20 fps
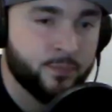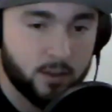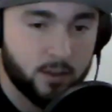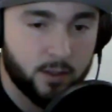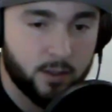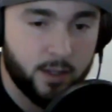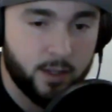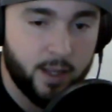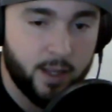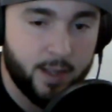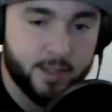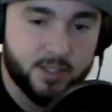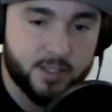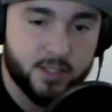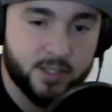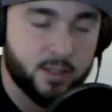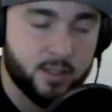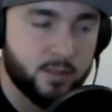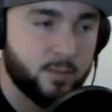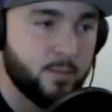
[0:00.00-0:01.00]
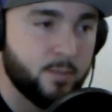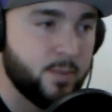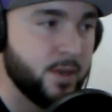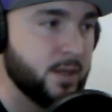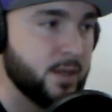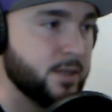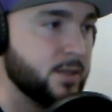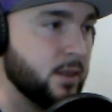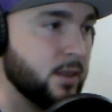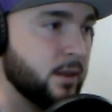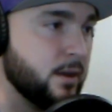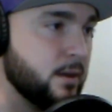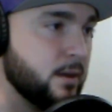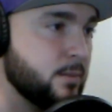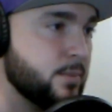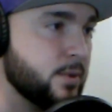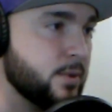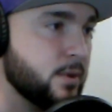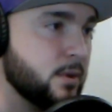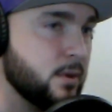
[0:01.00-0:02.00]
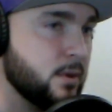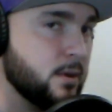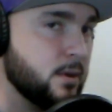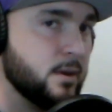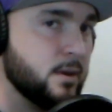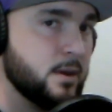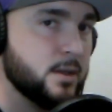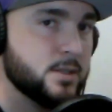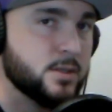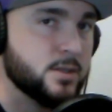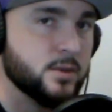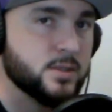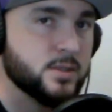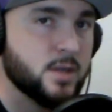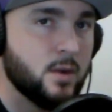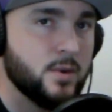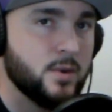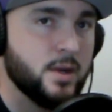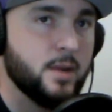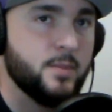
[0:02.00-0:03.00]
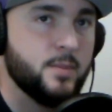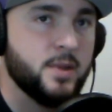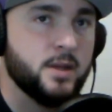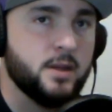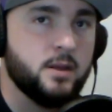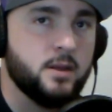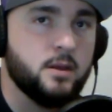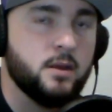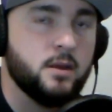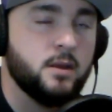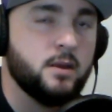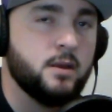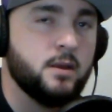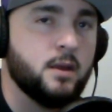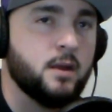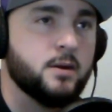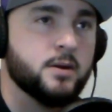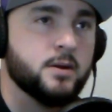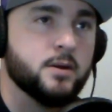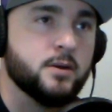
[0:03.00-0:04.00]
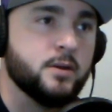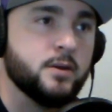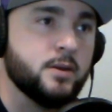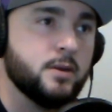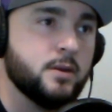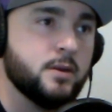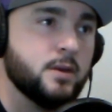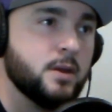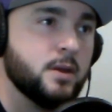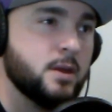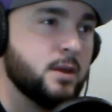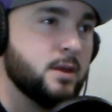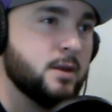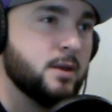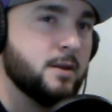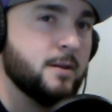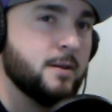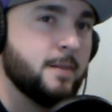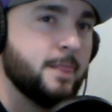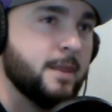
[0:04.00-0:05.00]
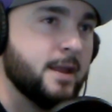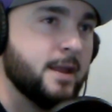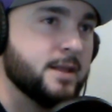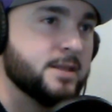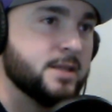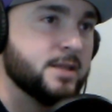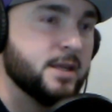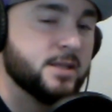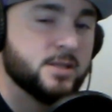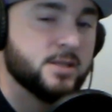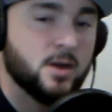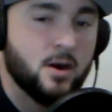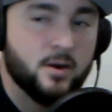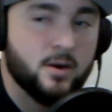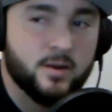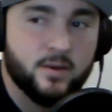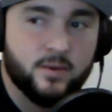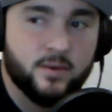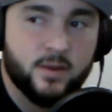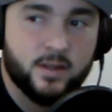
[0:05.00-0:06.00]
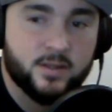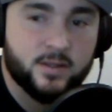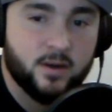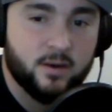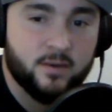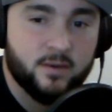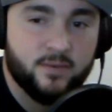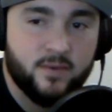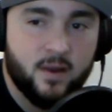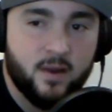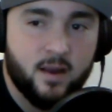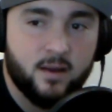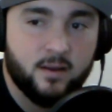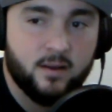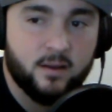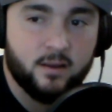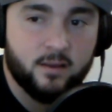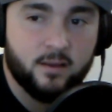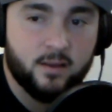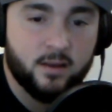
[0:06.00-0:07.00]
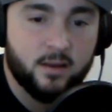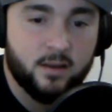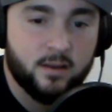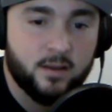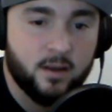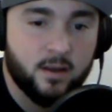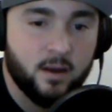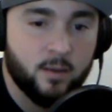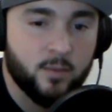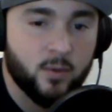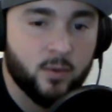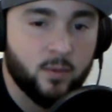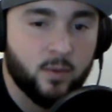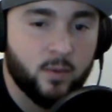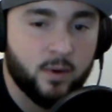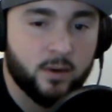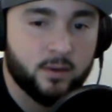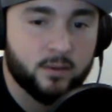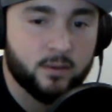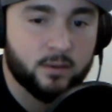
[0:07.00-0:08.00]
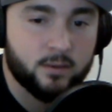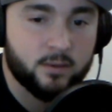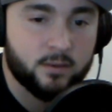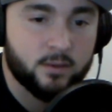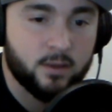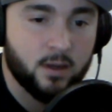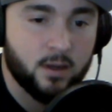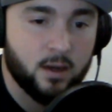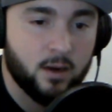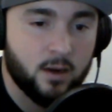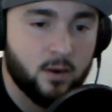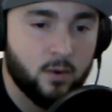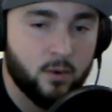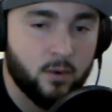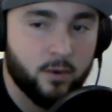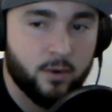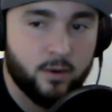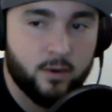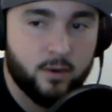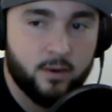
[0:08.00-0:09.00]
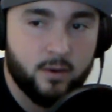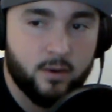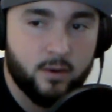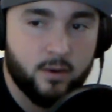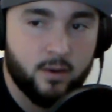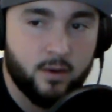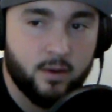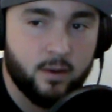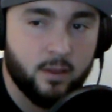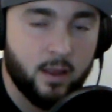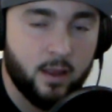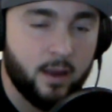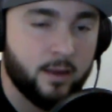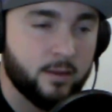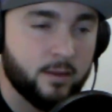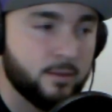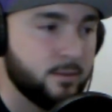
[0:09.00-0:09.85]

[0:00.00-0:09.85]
know. It's just a big leap. So it's always. I mean, I don't know. It's hard to find the number one corner like